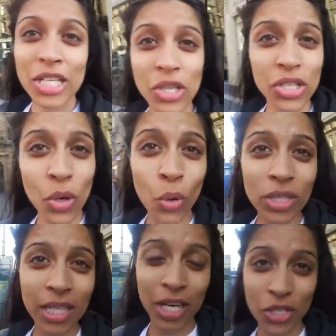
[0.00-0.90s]
So this whole
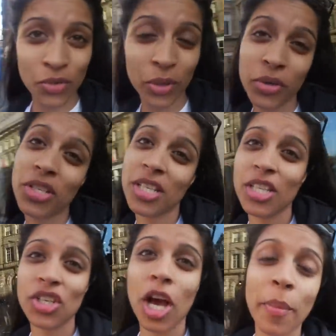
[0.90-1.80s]
entire street, we were just in
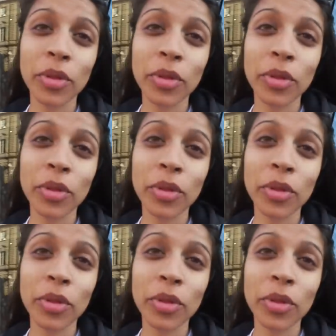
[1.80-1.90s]
the shop,